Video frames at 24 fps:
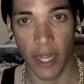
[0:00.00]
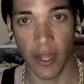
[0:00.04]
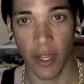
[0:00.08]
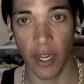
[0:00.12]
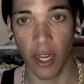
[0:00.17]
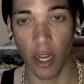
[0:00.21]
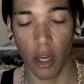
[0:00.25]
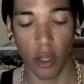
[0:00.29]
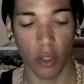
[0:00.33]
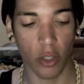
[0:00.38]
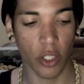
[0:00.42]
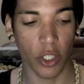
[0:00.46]
They
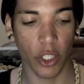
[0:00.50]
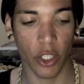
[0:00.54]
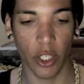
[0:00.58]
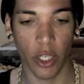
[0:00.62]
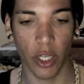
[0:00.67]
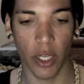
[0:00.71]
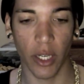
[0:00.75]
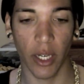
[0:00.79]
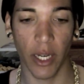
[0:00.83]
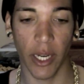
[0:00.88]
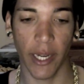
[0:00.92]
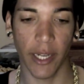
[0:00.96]
all look
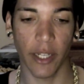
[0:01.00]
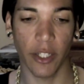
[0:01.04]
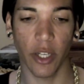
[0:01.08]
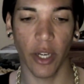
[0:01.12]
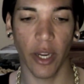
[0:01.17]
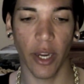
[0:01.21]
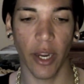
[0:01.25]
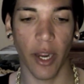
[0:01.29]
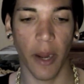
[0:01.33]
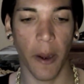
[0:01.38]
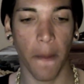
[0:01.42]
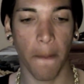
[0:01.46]
good, AJ.
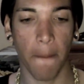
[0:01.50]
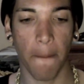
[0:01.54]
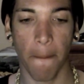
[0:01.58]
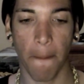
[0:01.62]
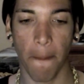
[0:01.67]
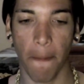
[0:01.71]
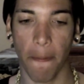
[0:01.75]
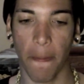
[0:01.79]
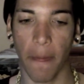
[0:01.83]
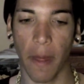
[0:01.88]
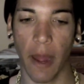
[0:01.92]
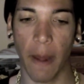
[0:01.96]

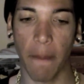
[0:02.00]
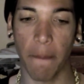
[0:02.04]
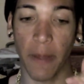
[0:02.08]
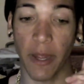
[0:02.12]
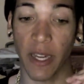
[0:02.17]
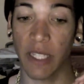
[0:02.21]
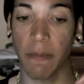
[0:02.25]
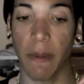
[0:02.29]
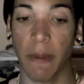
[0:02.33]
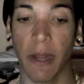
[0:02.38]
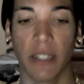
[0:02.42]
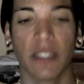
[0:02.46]
I'm
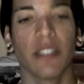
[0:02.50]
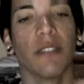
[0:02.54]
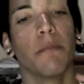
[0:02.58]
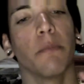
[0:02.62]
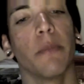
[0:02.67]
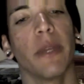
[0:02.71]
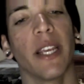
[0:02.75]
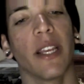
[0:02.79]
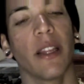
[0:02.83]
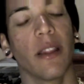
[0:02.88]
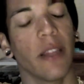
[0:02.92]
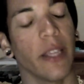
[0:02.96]
expecting
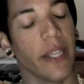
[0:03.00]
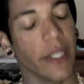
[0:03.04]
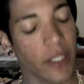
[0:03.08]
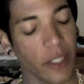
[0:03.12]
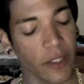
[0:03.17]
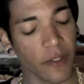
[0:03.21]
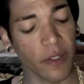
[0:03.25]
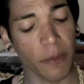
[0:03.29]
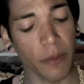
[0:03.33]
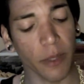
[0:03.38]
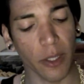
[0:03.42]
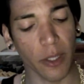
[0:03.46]
big things
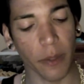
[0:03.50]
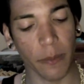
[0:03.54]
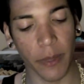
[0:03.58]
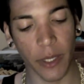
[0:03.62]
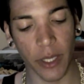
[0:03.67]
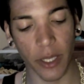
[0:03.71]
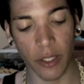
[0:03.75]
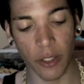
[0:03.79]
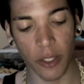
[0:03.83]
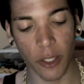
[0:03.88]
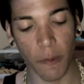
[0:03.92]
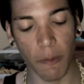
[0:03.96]
from you
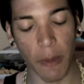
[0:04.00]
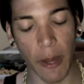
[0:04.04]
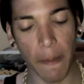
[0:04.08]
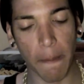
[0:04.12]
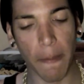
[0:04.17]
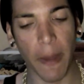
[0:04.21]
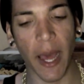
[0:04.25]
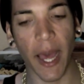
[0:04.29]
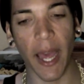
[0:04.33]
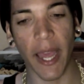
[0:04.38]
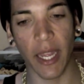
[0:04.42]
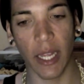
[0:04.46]
because you're my
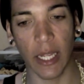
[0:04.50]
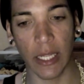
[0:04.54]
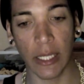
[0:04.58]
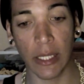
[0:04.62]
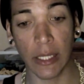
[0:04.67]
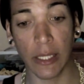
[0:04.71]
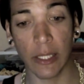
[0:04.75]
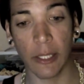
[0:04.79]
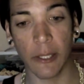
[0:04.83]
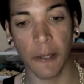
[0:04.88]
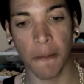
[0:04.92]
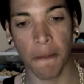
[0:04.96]

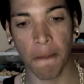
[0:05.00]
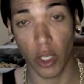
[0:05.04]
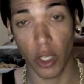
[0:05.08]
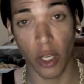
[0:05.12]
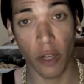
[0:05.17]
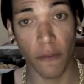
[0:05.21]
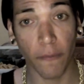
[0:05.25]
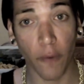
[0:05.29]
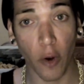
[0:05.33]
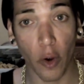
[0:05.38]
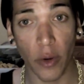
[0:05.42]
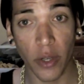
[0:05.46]
bias.
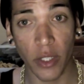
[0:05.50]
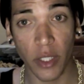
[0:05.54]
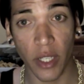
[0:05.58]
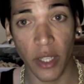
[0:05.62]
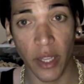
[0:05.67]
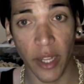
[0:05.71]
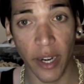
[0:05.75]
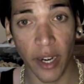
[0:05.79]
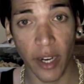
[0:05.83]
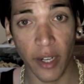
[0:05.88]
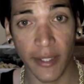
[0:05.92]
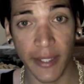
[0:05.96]
Looking forward to
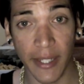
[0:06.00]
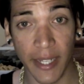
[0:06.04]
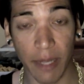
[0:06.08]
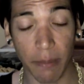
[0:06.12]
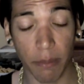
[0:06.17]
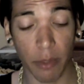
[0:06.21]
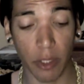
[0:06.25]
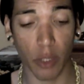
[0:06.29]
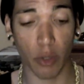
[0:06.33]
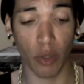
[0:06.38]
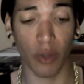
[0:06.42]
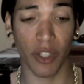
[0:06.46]
their
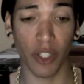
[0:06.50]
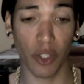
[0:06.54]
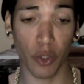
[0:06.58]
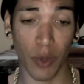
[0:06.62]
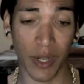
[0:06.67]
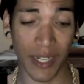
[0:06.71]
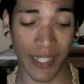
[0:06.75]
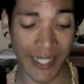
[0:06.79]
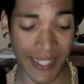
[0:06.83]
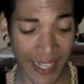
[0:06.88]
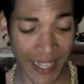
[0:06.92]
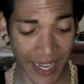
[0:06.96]
debut on the
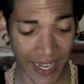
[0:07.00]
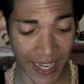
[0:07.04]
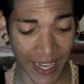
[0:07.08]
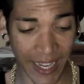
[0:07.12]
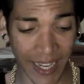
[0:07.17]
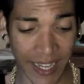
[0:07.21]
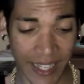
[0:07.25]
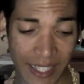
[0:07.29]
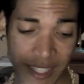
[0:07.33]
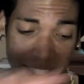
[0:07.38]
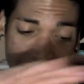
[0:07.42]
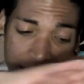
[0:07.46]

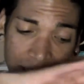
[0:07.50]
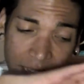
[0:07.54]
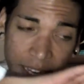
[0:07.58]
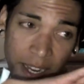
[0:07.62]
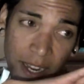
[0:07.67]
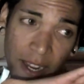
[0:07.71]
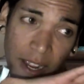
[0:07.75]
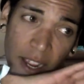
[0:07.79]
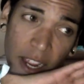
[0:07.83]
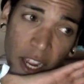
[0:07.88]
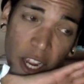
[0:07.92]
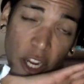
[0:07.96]
22nd.
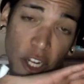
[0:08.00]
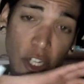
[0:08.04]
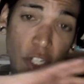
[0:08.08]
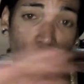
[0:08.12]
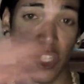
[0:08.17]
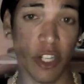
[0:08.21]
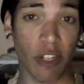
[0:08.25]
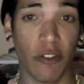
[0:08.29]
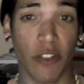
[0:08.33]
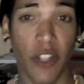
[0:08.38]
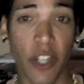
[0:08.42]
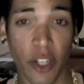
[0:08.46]

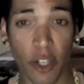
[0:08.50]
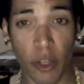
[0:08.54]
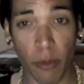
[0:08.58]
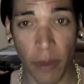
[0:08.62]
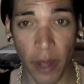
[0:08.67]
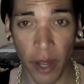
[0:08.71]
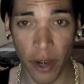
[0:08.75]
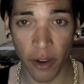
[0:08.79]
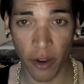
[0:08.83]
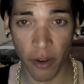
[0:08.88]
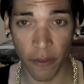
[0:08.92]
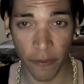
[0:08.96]
Should Have Treated You
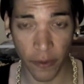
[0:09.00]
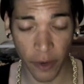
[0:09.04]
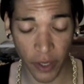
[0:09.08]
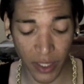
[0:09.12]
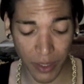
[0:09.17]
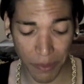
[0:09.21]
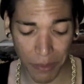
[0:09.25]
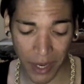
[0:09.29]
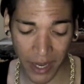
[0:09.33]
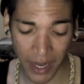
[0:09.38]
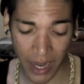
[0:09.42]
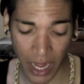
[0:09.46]
Better,
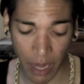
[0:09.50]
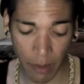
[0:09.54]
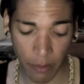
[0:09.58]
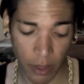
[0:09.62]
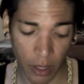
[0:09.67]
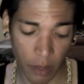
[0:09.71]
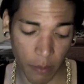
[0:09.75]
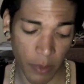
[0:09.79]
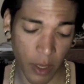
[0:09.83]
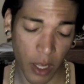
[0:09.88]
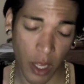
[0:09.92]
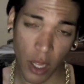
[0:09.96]
first mini
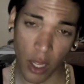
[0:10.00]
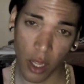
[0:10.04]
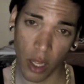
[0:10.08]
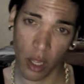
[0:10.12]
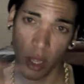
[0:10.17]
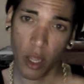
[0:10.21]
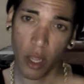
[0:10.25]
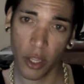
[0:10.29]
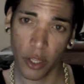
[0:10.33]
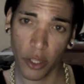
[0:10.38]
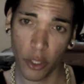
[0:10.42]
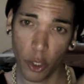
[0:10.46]
album.
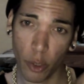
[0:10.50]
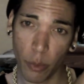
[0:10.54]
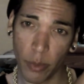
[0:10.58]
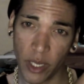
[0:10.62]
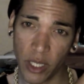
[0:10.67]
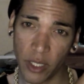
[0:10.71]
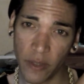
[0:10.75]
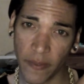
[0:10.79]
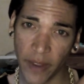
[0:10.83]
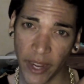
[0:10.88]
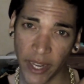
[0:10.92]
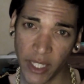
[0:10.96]

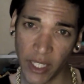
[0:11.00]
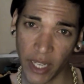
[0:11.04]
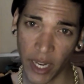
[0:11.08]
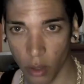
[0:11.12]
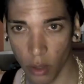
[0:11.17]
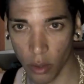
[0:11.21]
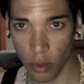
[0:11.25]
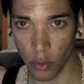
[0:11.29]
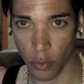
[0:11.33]
uBeat fighting.